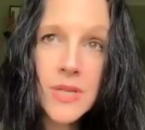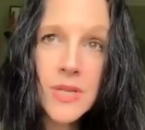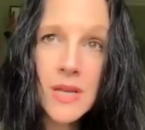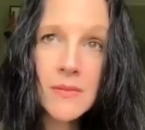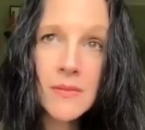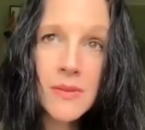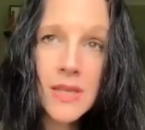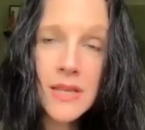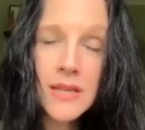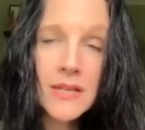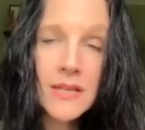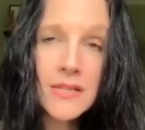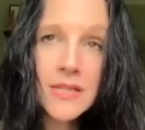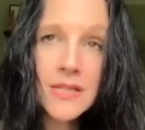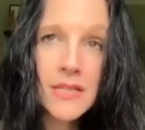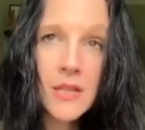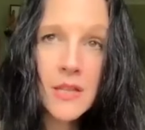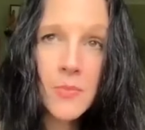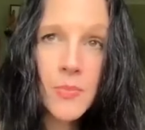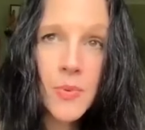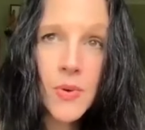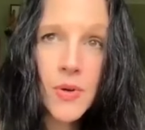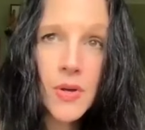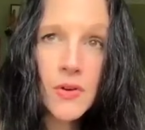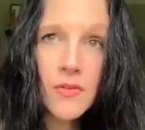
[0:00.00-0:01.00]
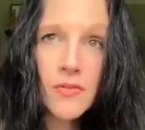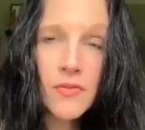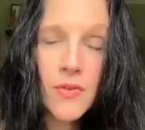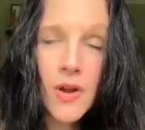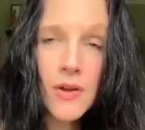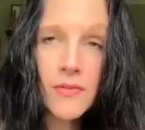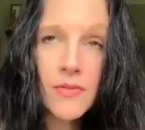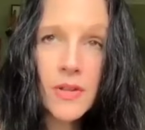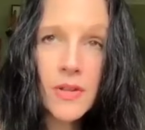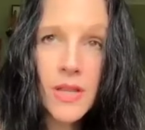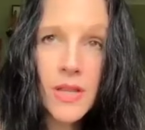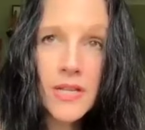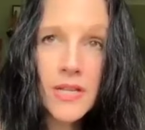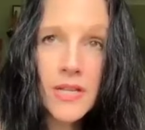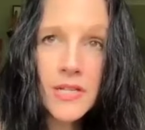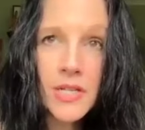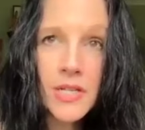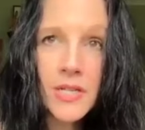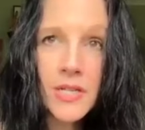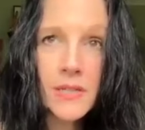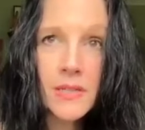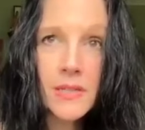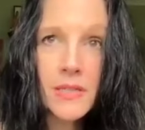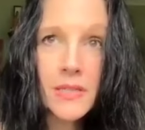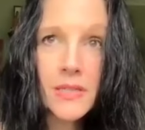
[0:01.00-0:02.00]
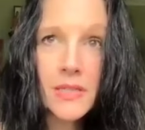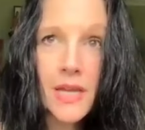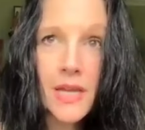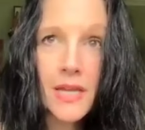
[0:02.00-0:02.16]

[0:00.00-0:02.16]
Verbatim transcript: I think it's in the book of Revelations.